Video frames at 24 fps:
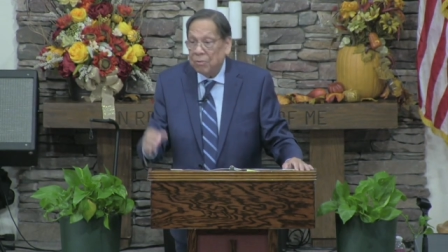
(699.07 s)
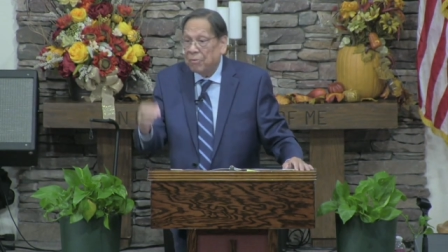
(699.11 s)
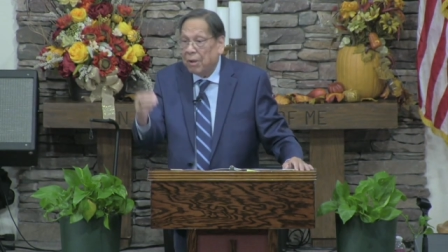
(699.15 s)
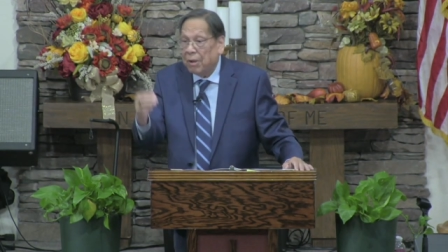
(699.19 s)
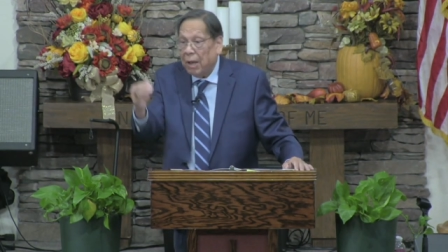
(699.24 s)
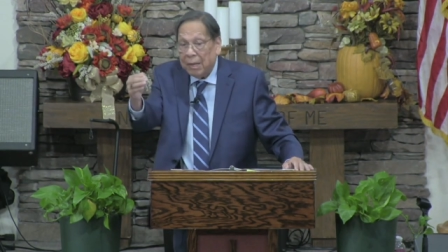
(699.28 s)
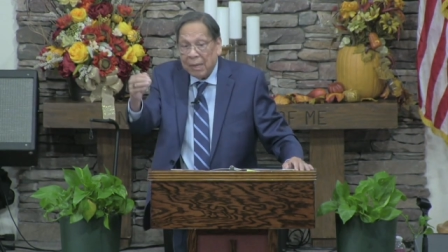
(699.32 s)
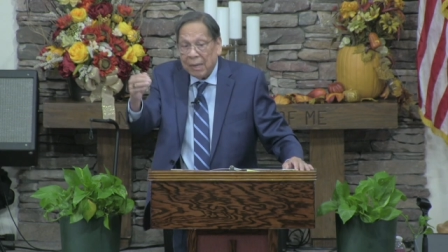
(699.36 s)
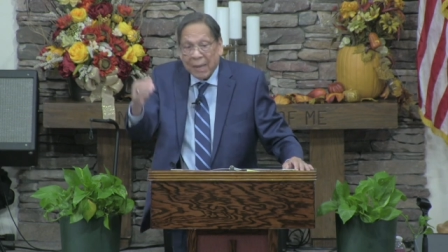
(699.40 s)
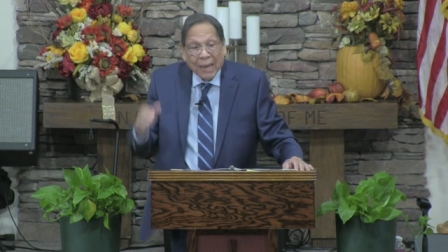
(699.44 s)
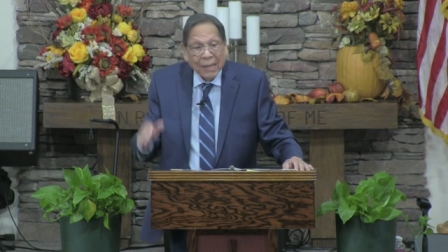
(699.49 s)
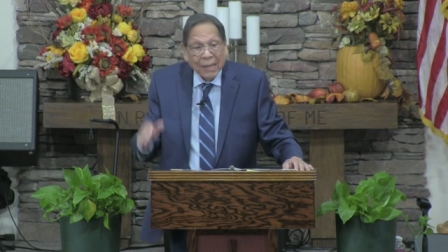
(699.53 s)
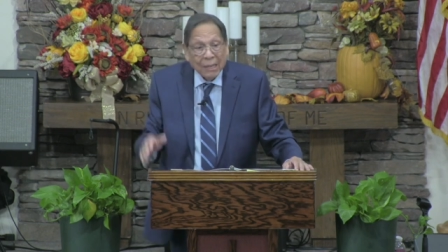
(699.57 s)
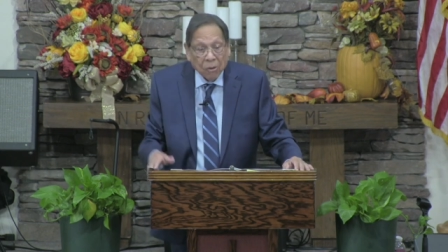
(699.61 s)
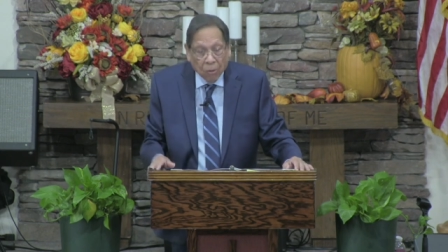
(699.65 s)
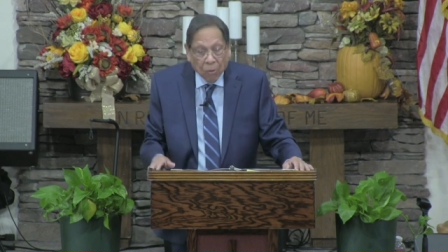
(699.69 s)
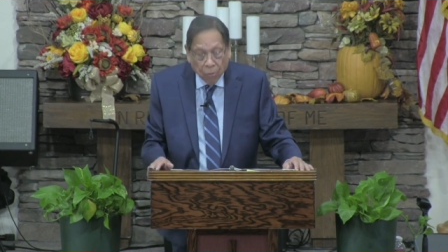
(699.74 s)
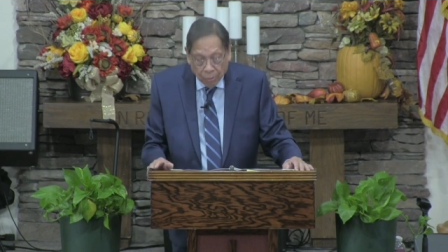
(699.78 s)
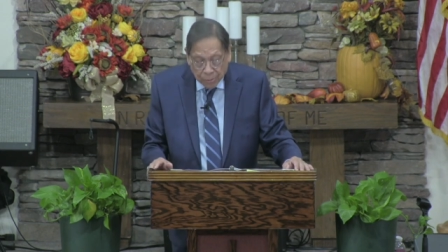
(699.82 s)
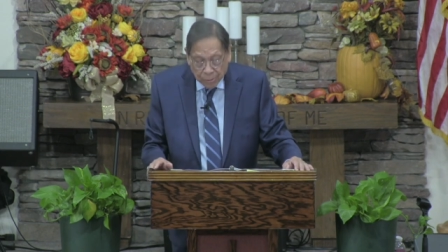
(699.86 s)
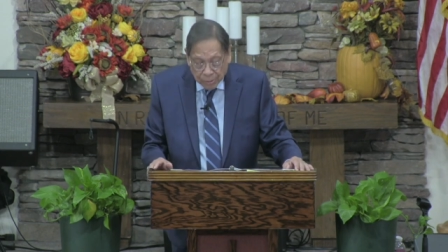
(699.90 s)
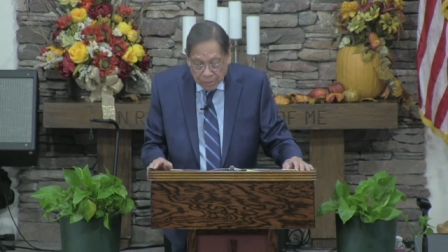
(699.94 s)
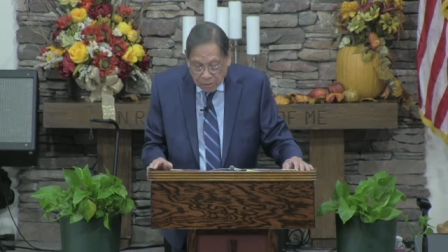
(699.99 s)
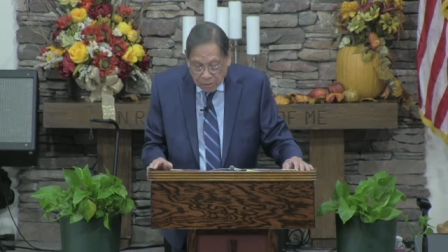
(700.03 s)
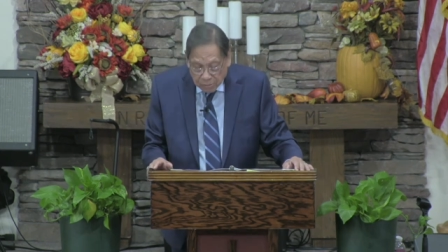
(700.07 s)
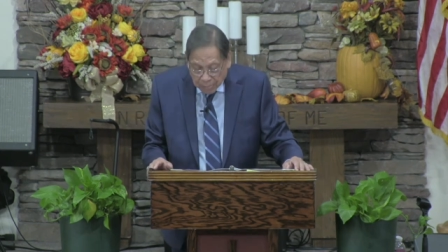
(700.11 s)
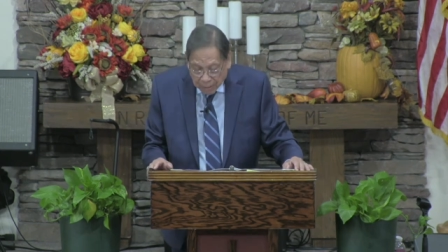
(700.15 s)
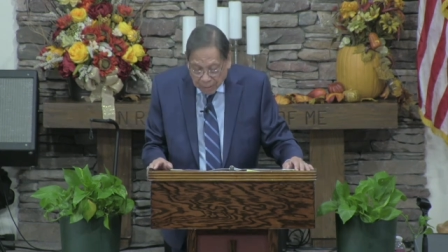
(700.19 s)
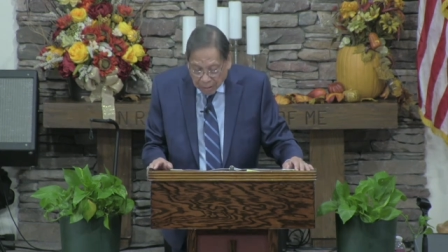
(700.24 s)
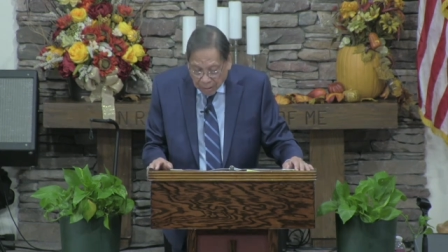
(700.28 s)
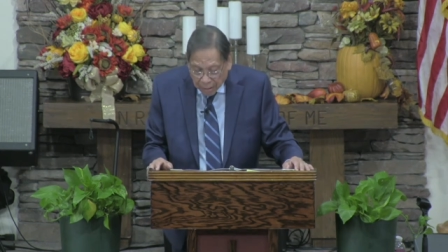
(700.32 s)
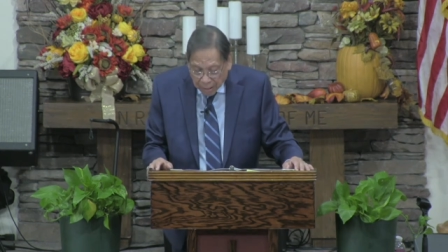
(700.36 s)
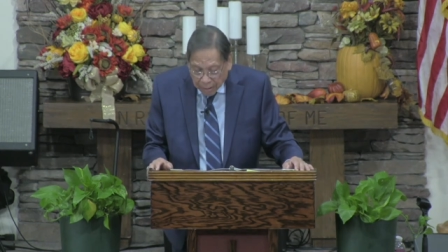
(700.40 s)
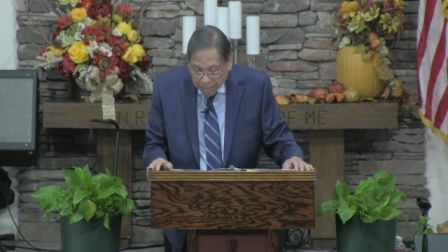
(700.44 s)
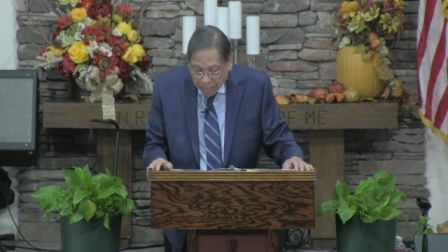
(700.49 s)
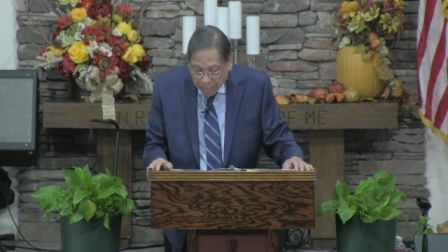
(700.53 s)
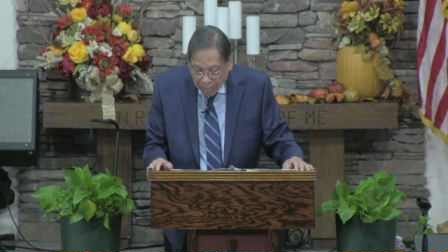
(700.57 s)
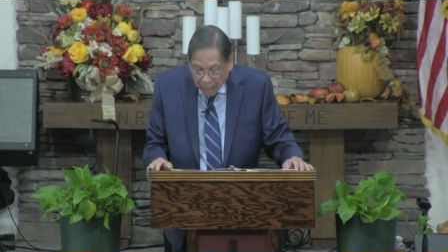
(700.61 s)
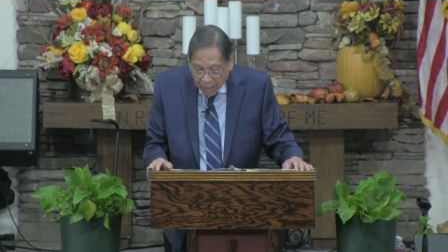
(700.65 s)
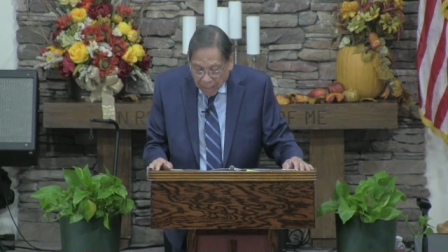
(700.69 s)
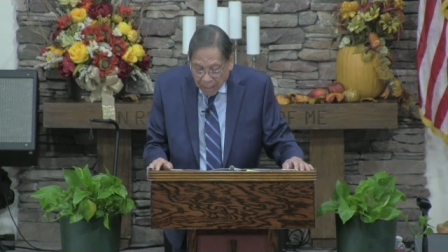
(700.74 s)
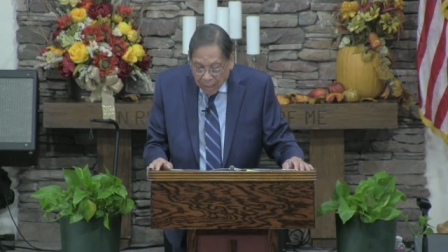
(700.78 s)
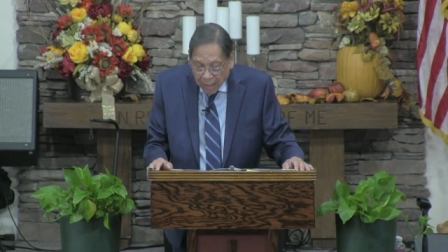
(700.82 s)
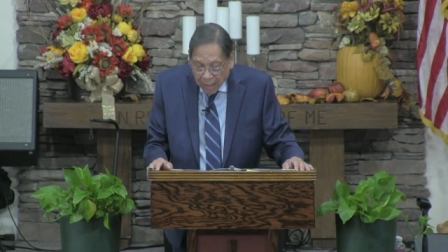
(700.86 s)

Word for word: of God and the Holy Spirit.